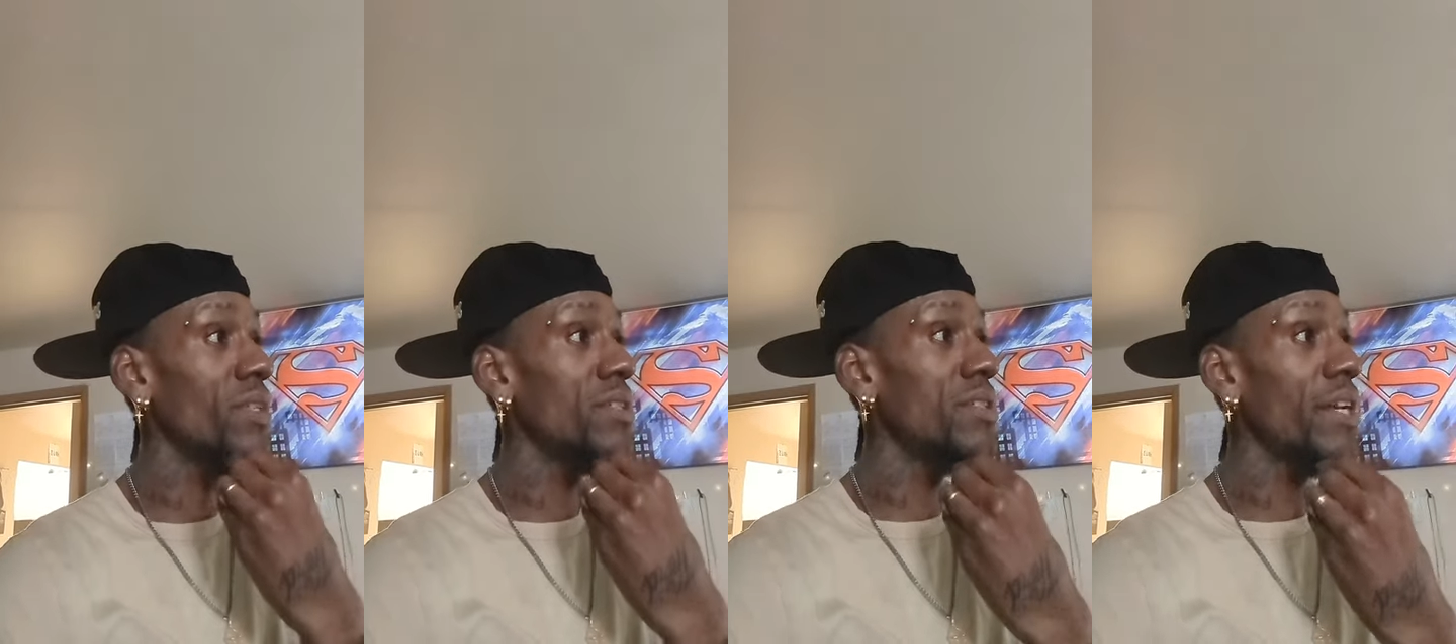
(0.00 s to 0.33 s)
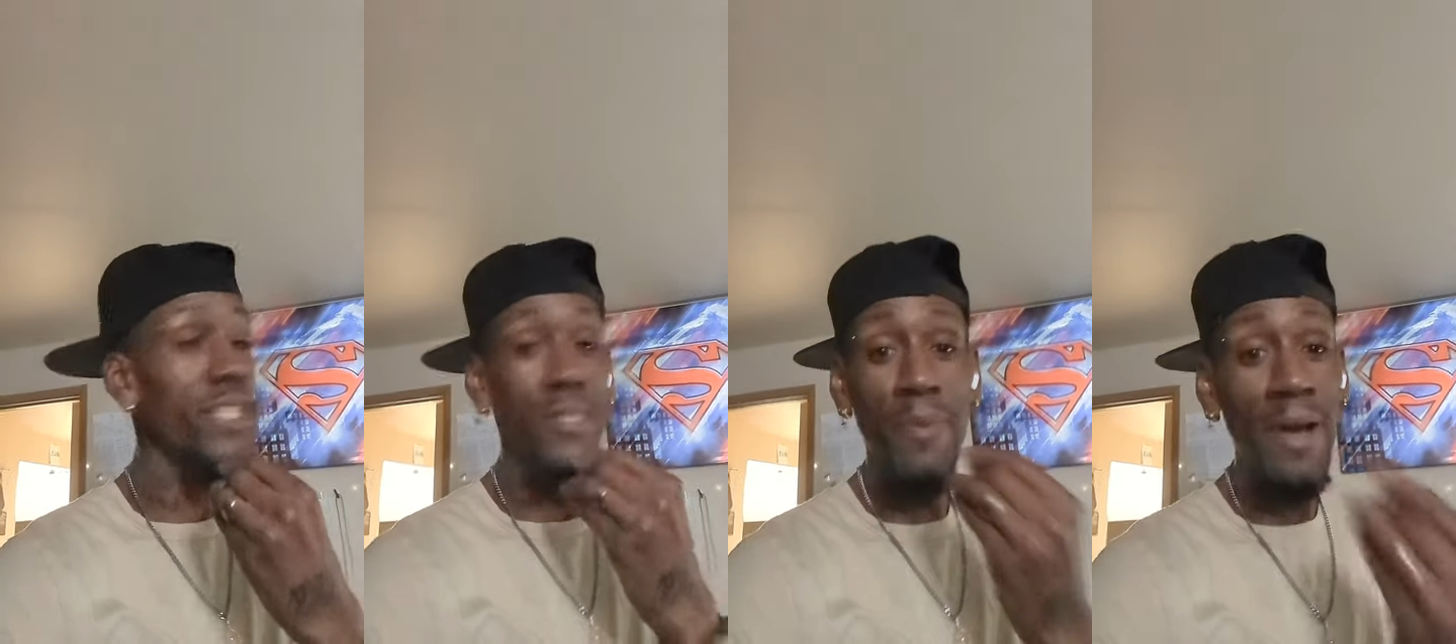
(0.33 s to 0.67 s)

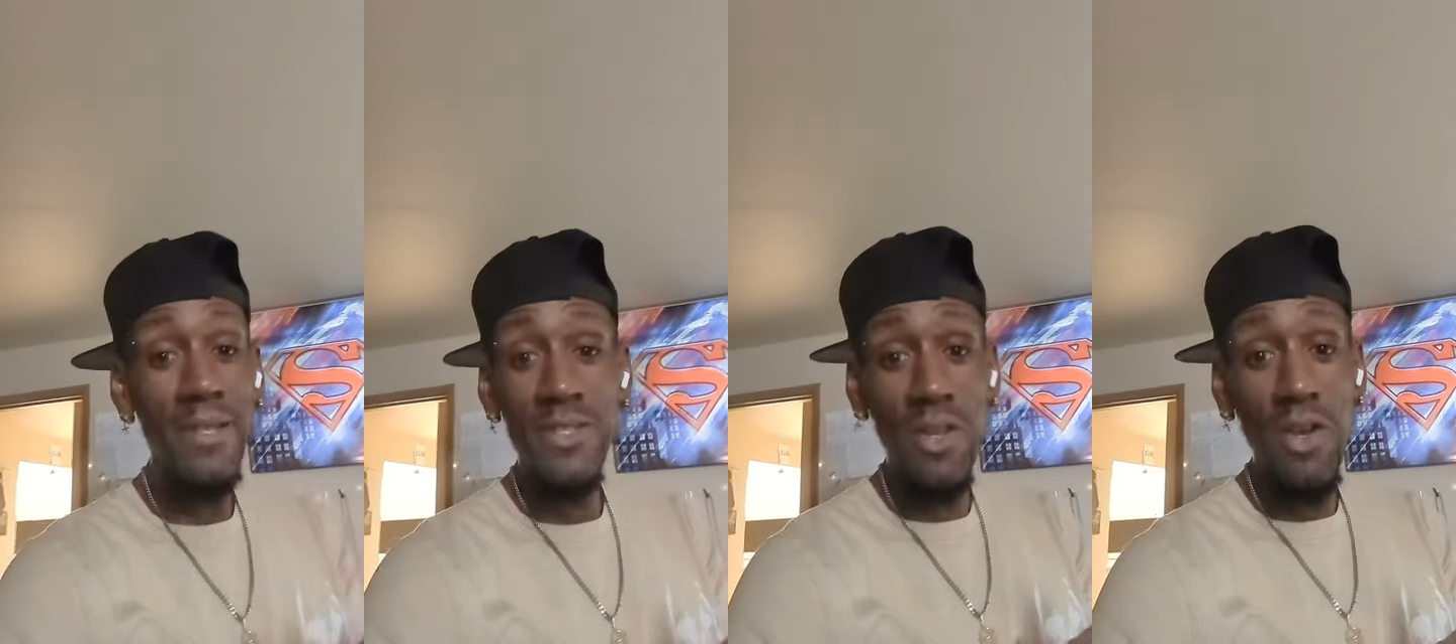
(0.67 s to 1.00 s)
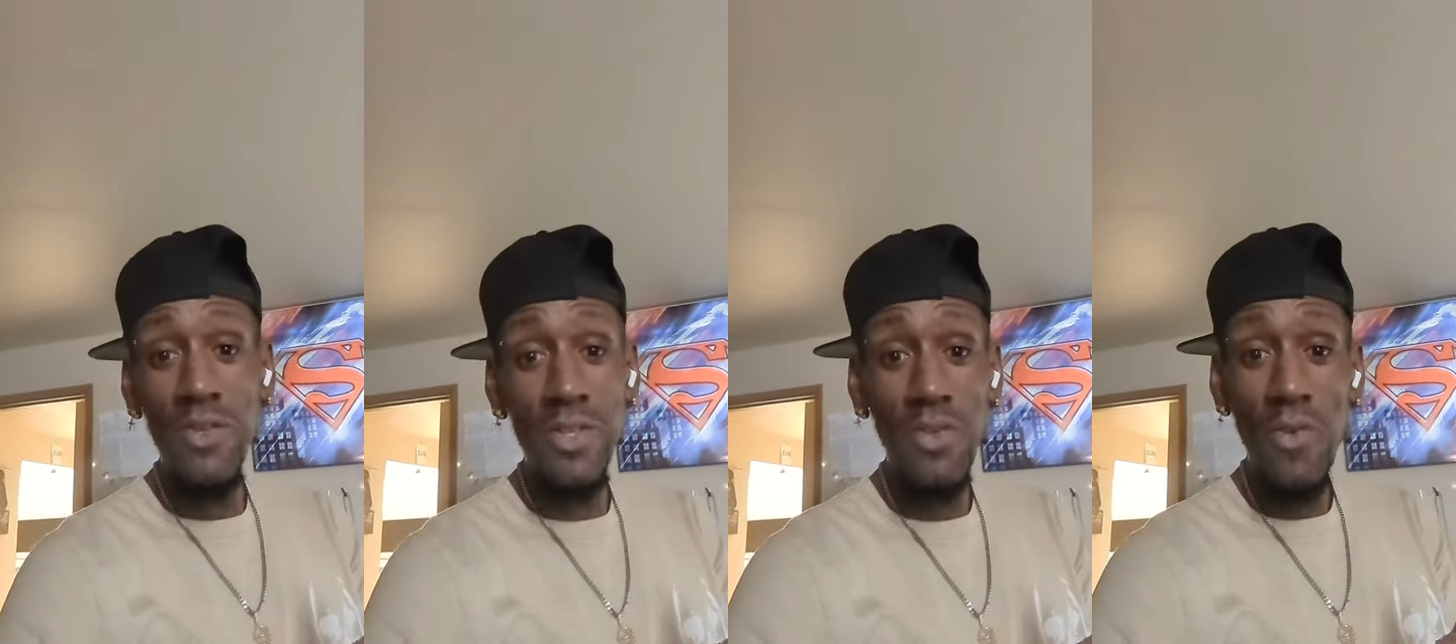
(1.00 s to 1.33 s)
sunspots
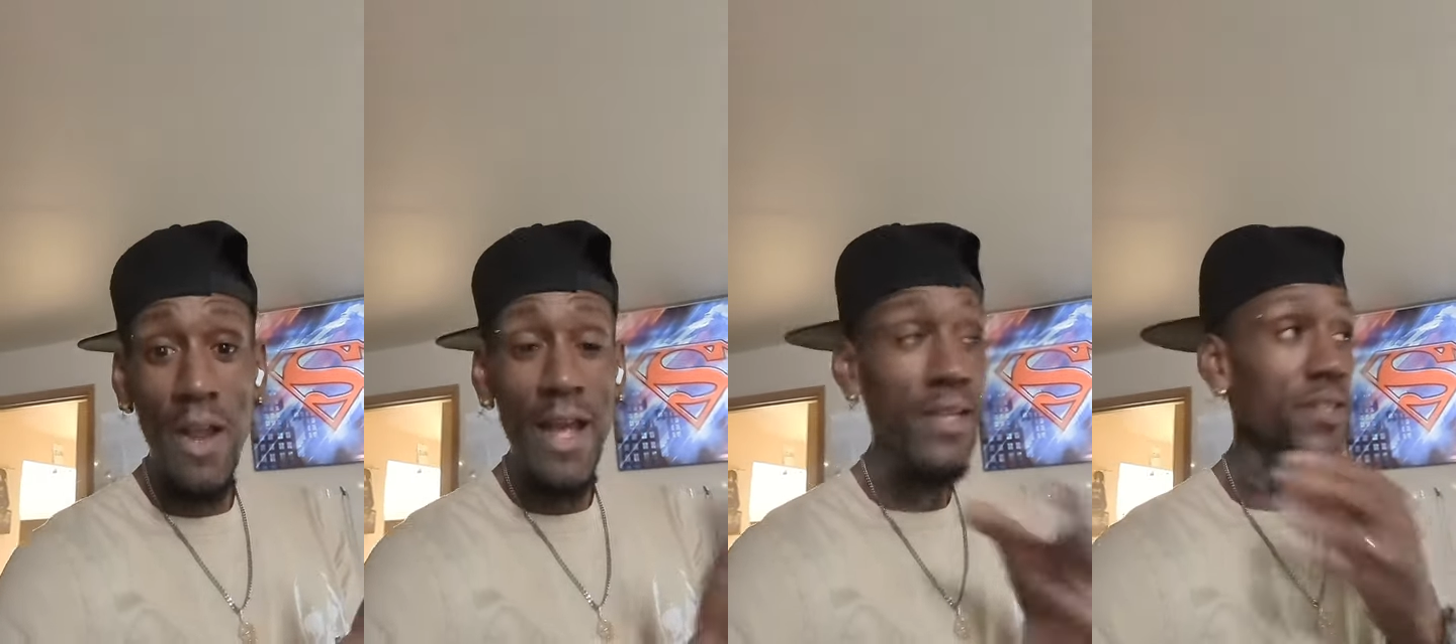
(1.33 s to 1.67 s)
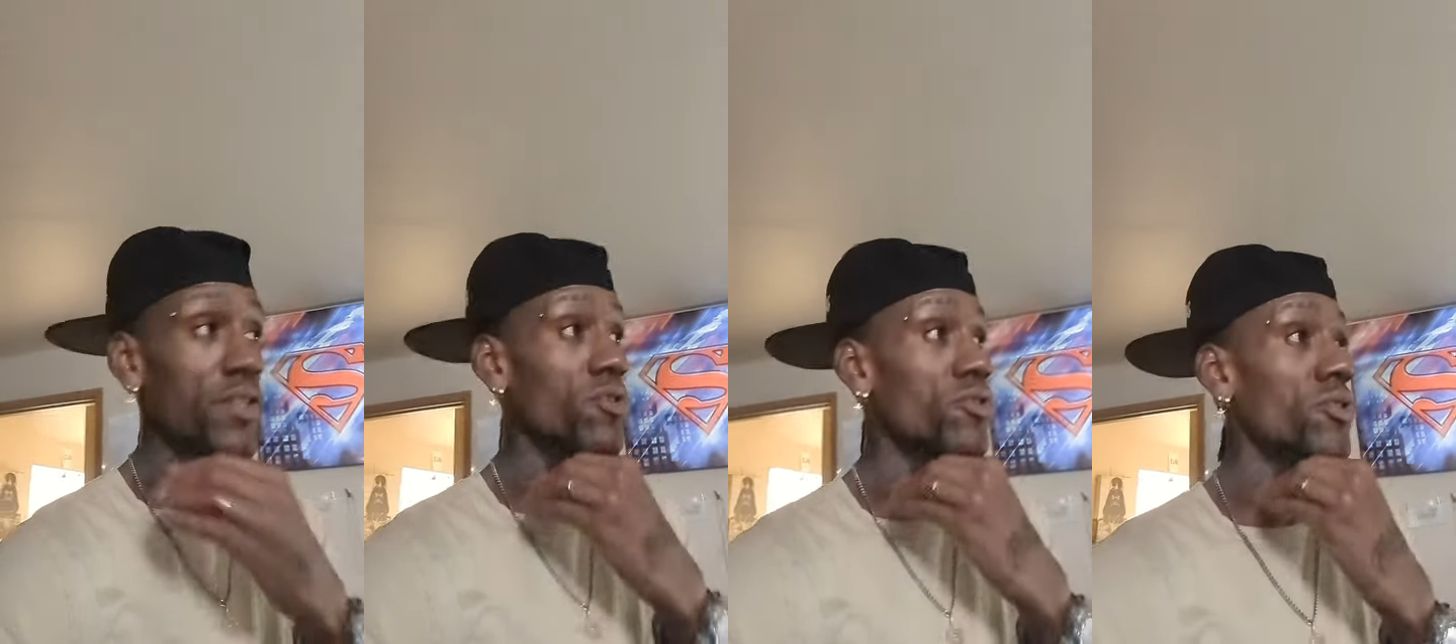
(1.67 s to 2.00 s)
on the
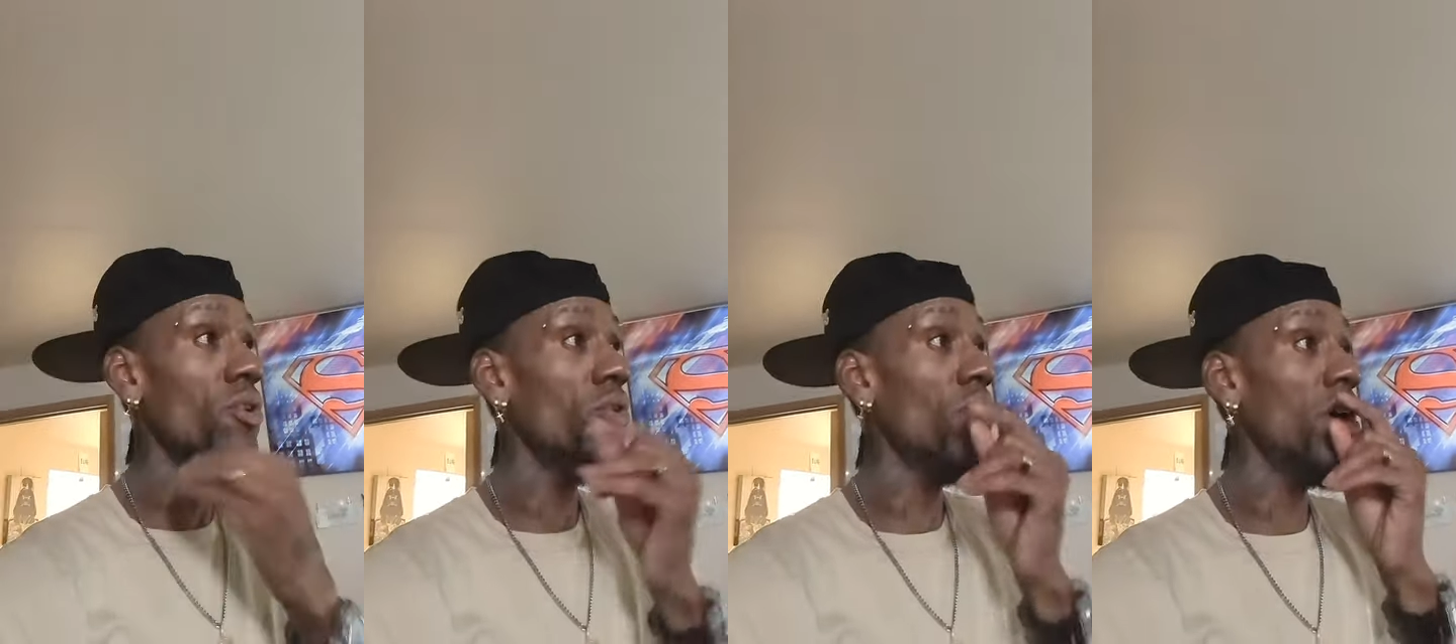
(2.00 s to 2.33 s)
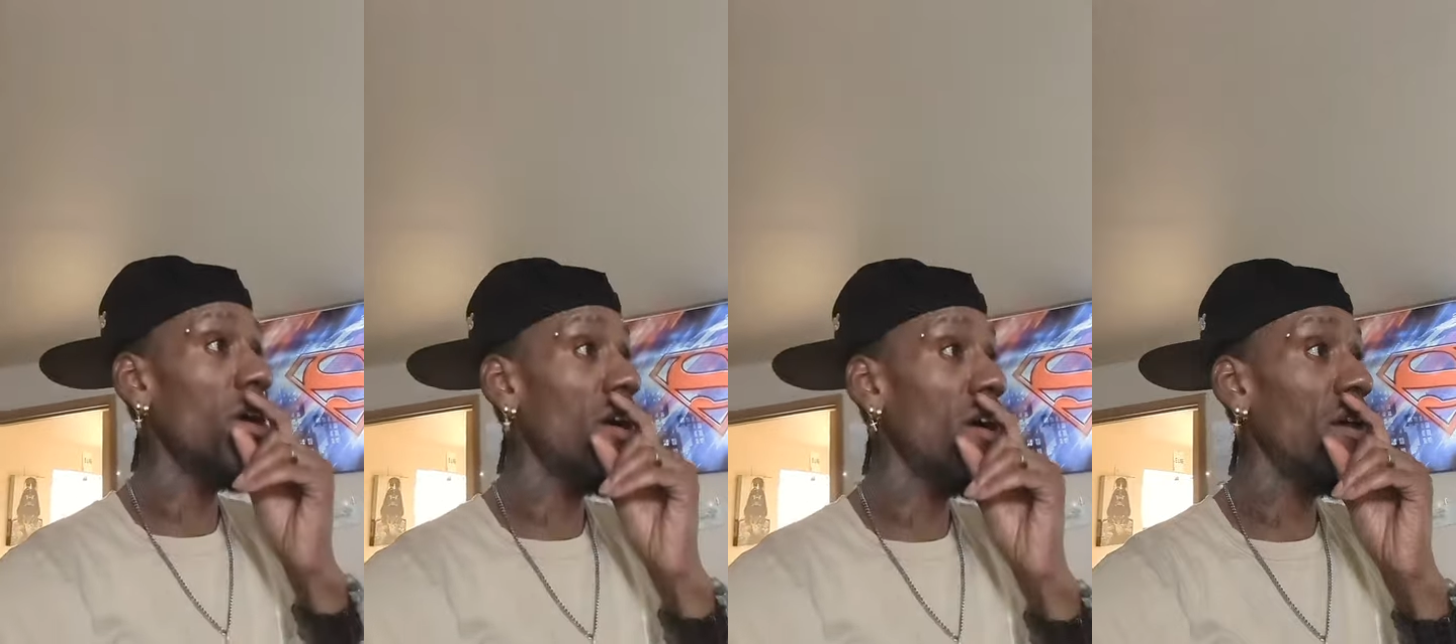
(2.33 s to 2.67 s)
grass. There's
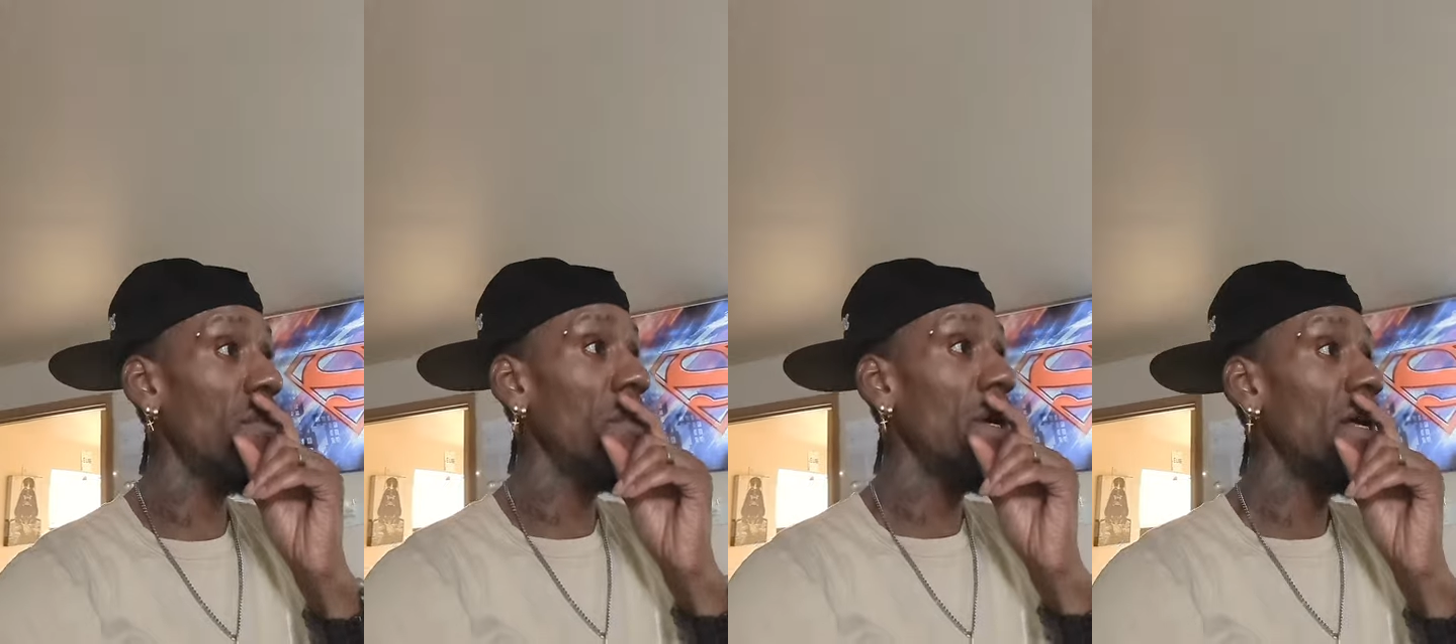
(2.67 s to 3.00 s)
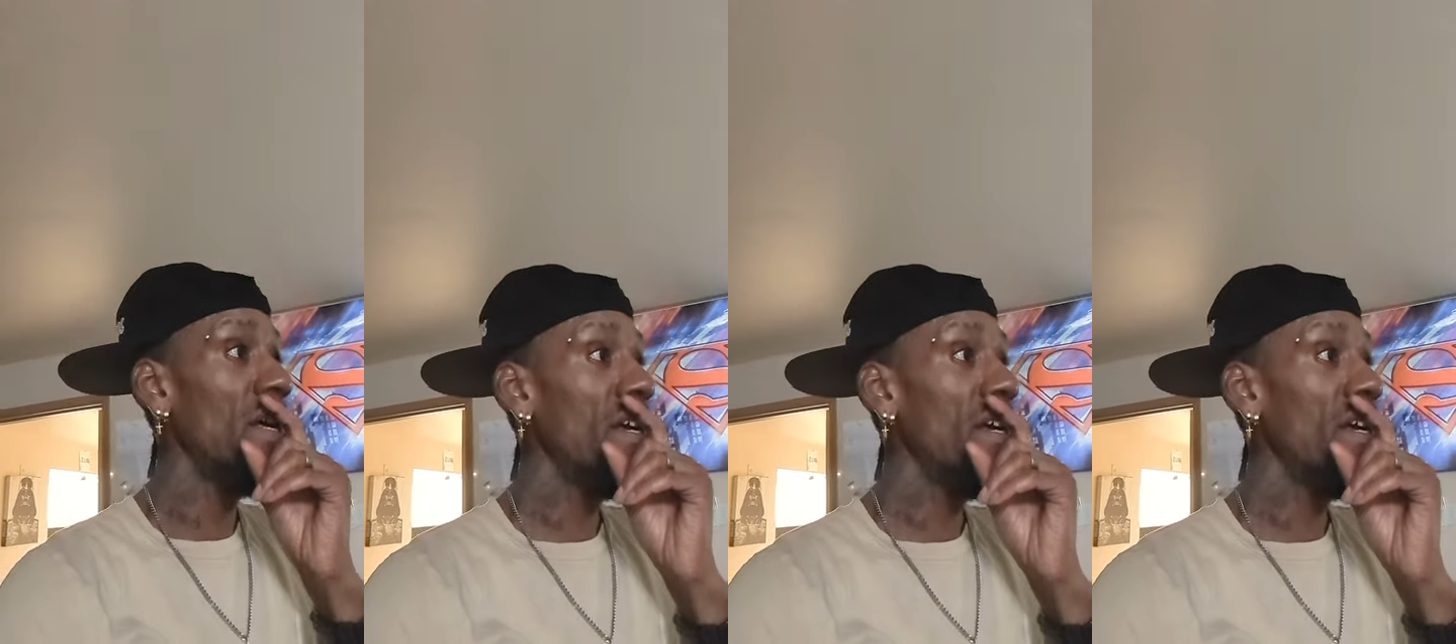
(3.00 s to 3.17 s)
no um